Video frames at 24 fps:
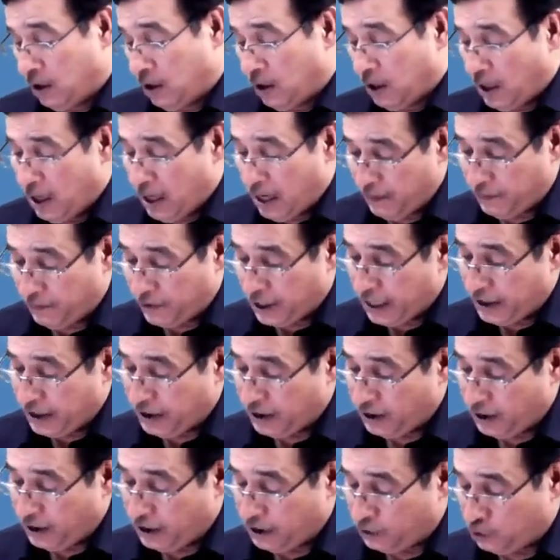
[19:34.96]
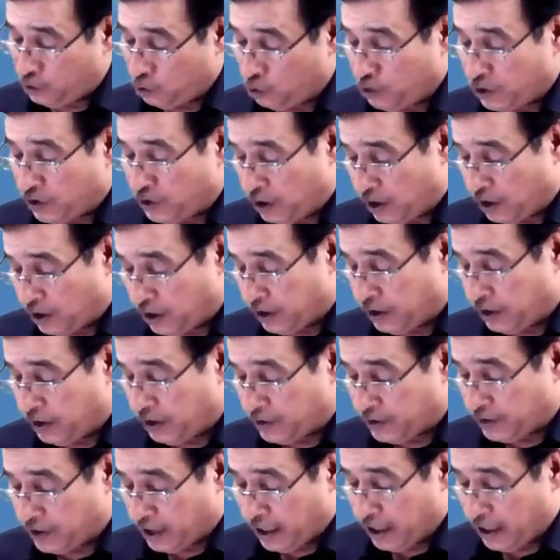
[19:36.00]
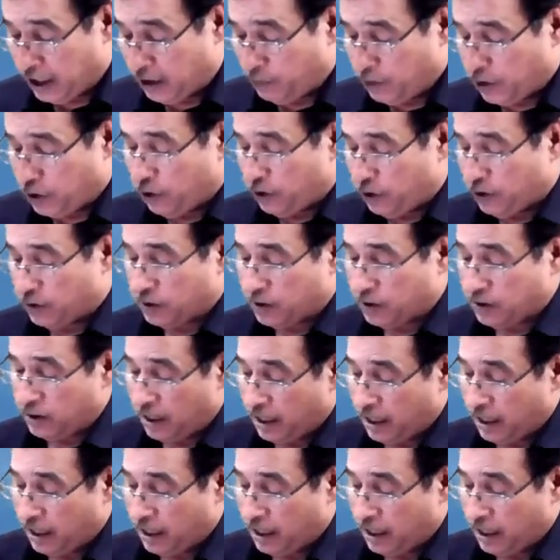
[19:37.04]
I'm writing it towards the credit side because